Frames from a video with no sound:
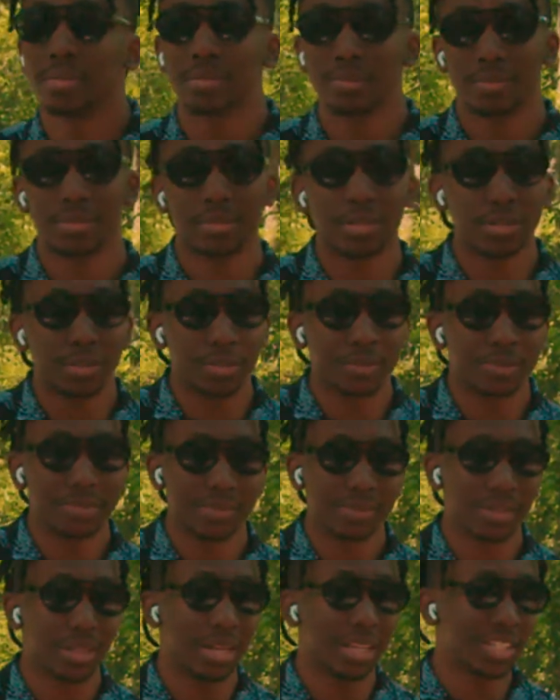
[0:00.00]
So
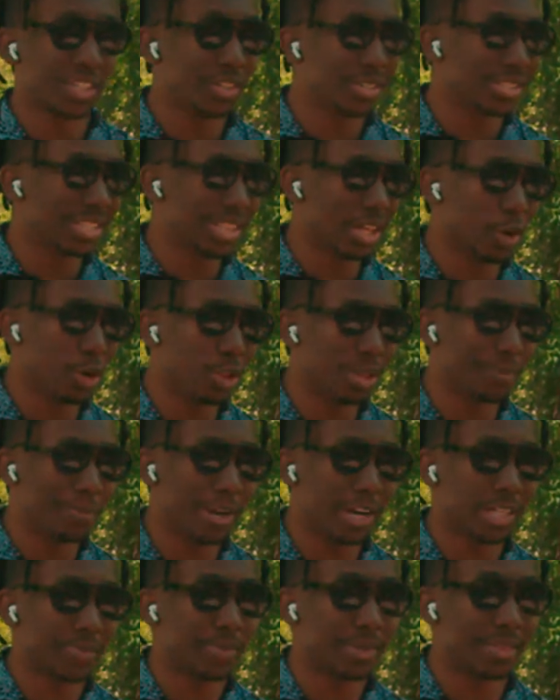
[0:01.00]
unless you're into the whole
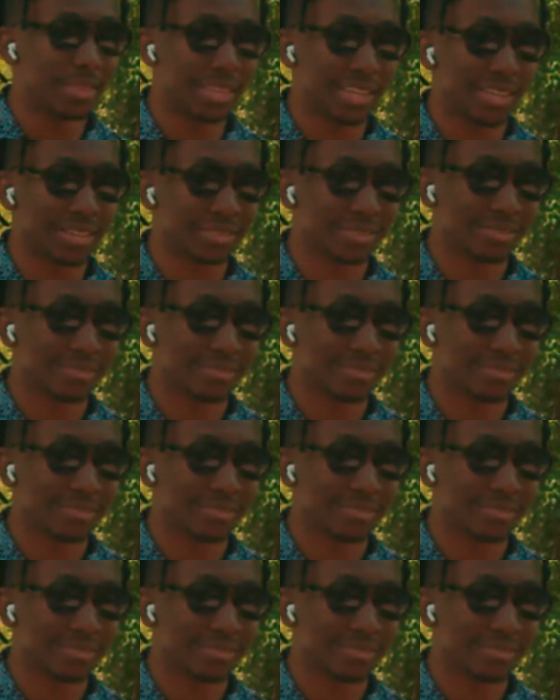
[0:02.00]
embarrassment thing,